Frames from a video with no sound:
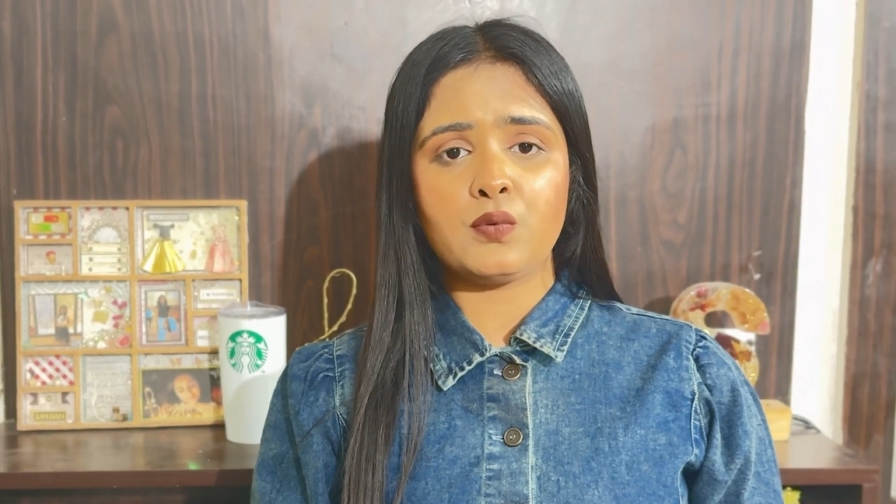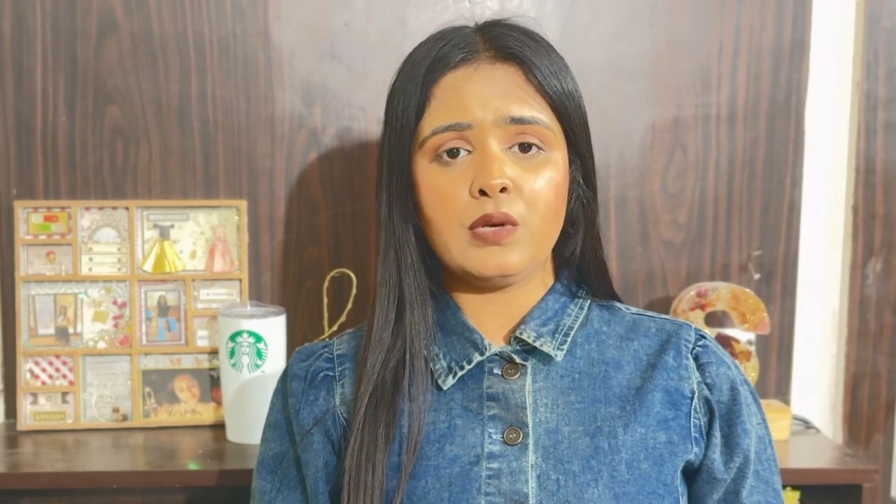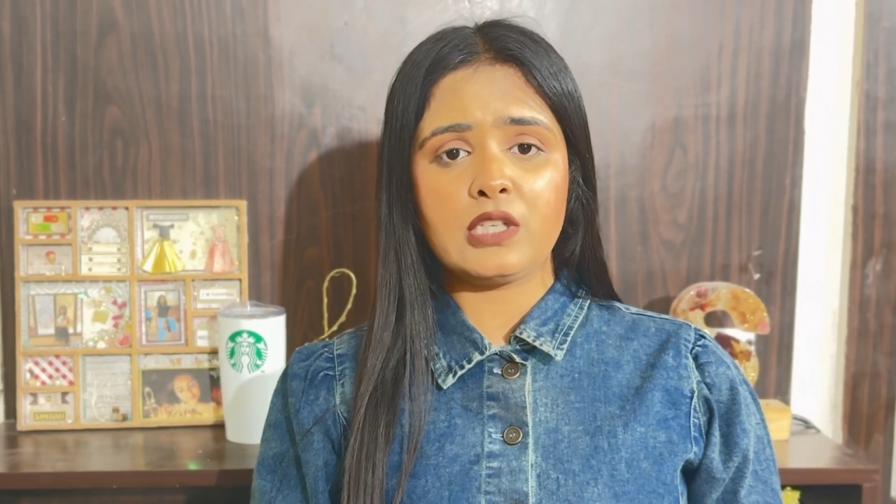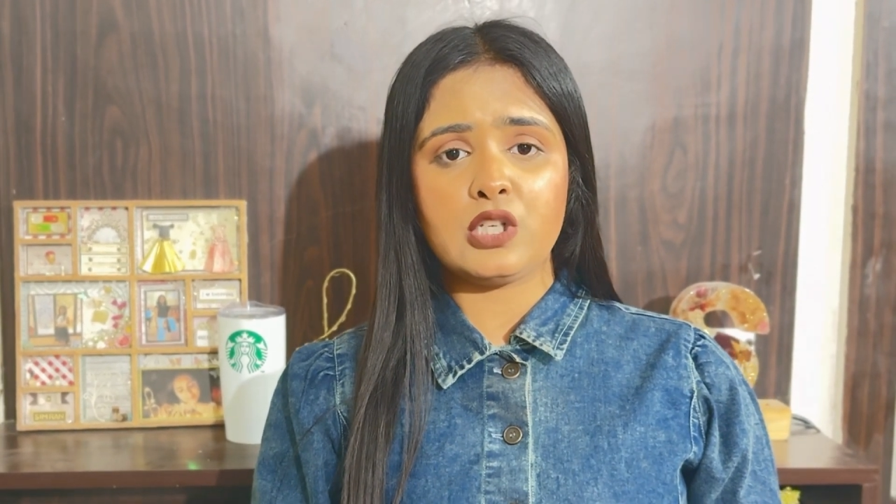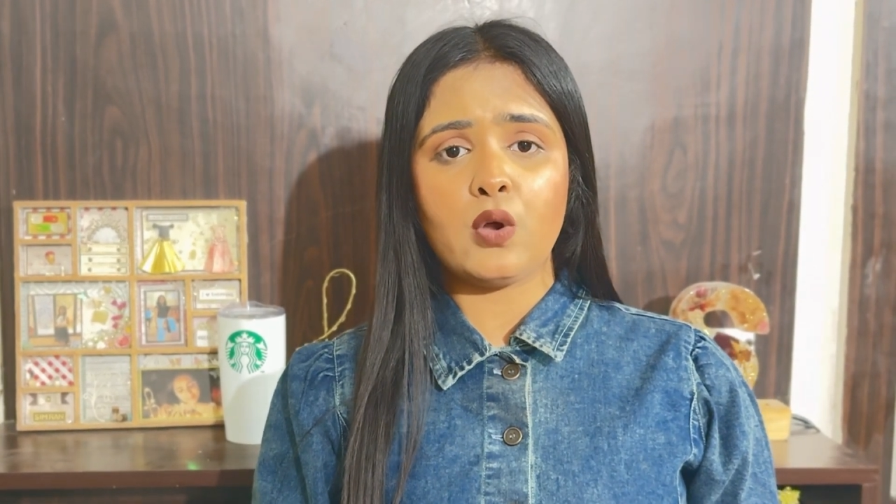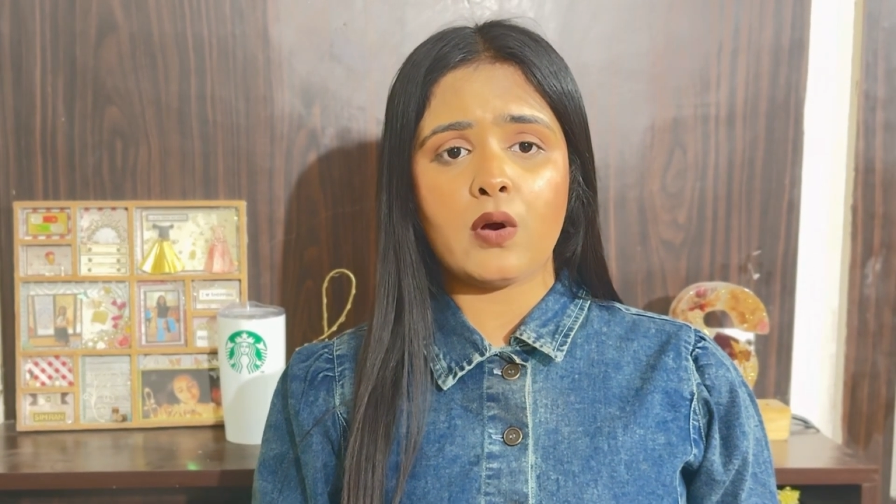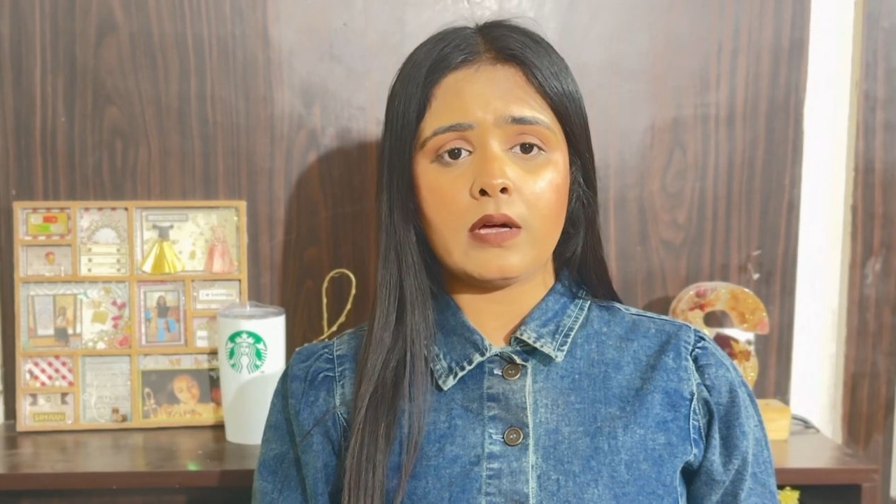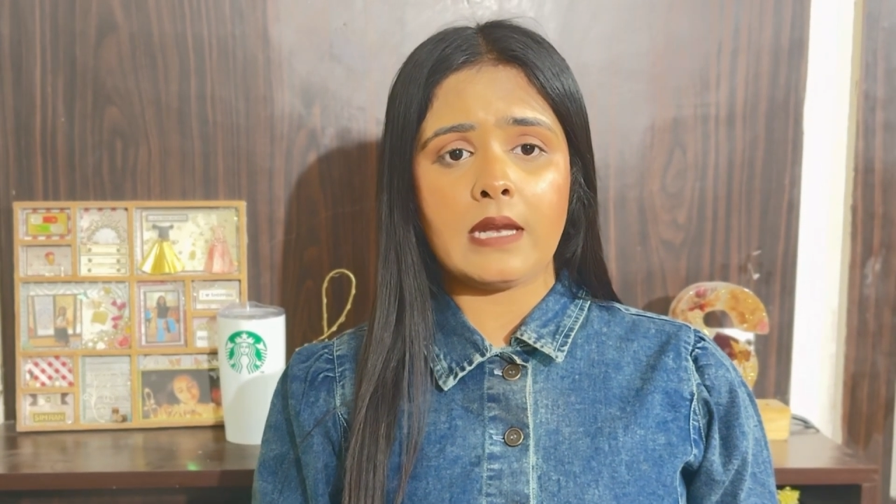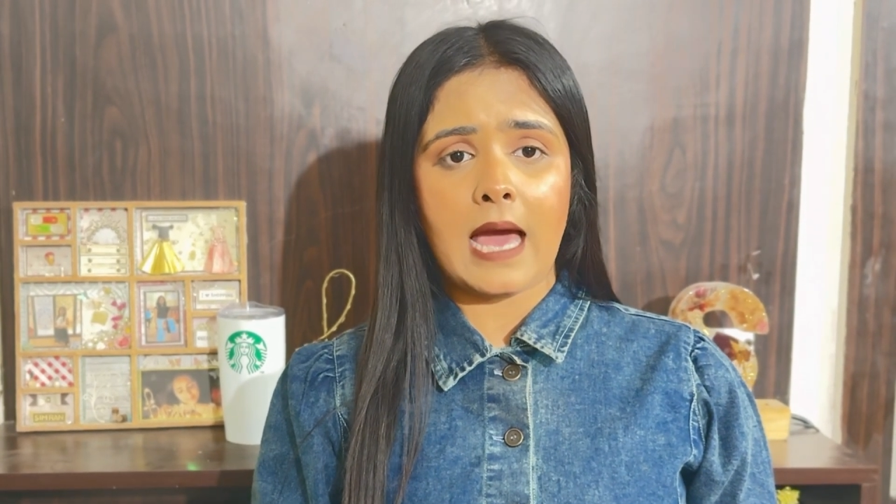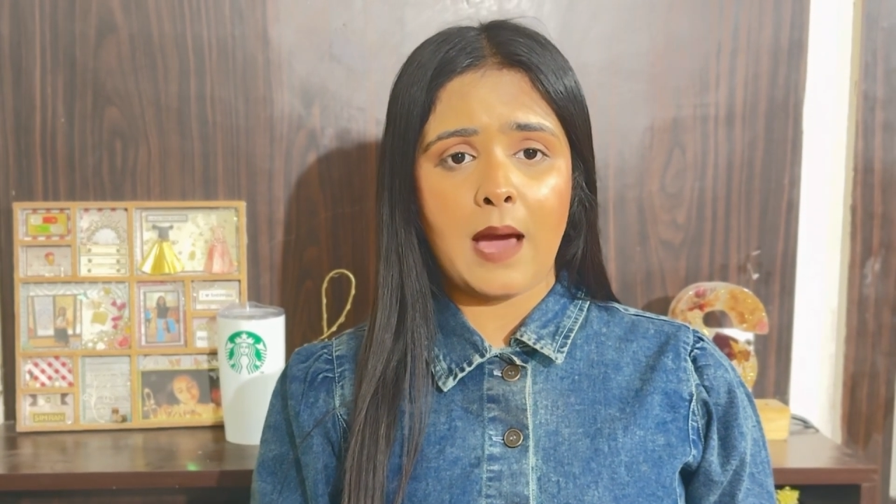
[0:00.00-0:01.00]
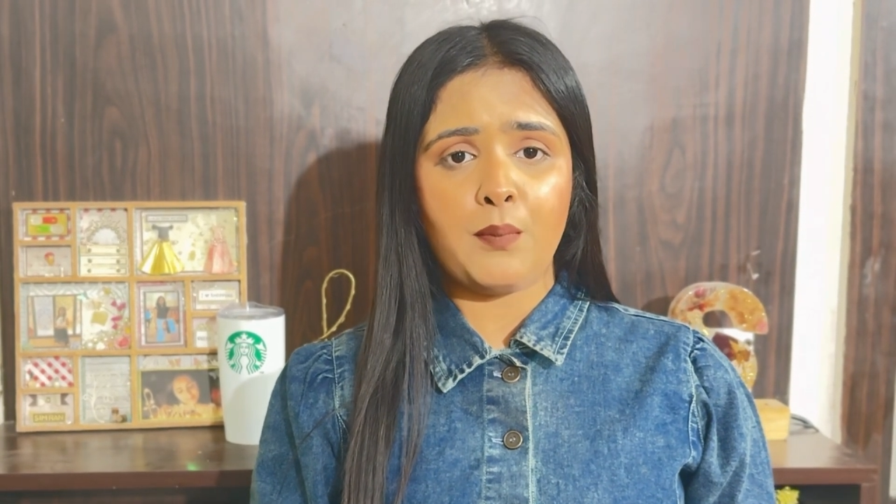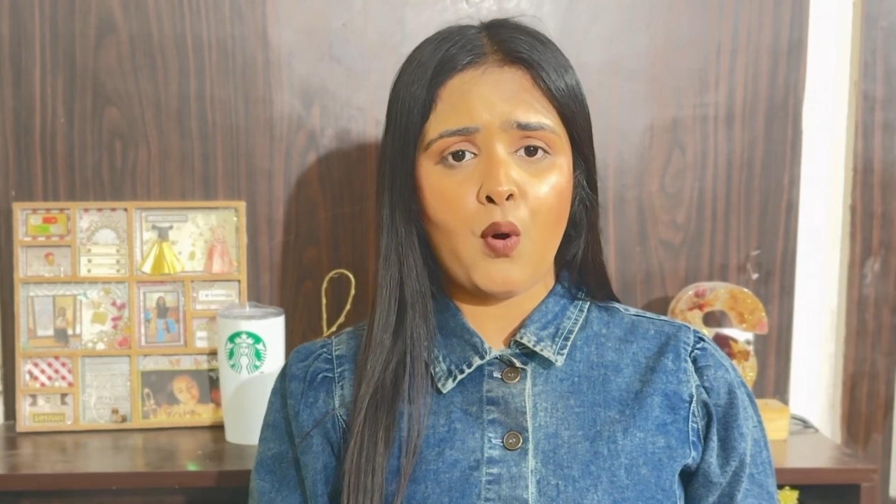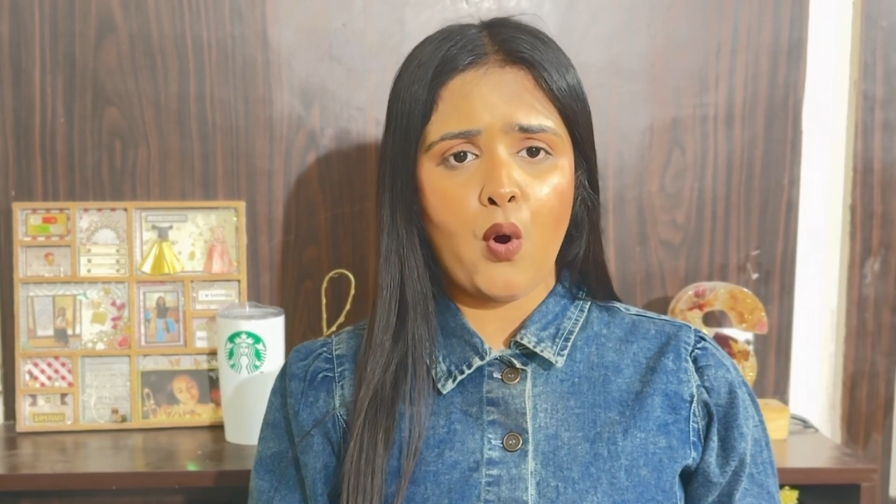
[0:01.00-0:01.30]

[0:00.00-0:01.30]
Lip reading: through DigiLocker app